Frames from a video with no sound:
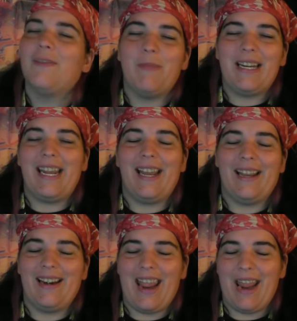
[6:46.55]

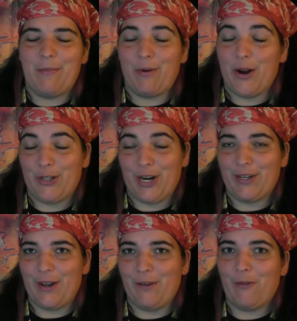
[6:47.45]
begin a
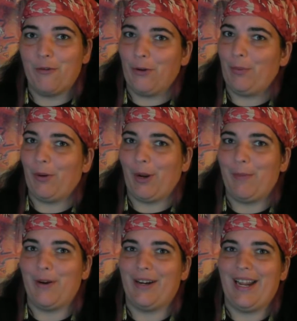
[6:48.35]
project of horror
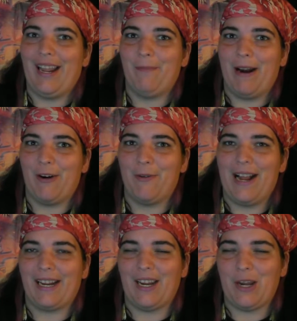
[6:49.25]
Pokemon, and
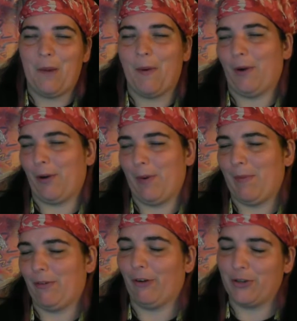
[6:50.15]
Marowak and Cubone are going to be
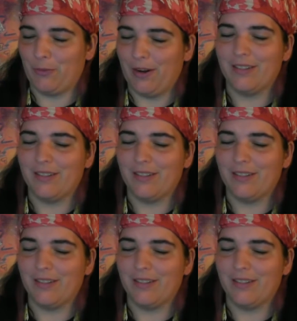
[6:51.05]
my first one.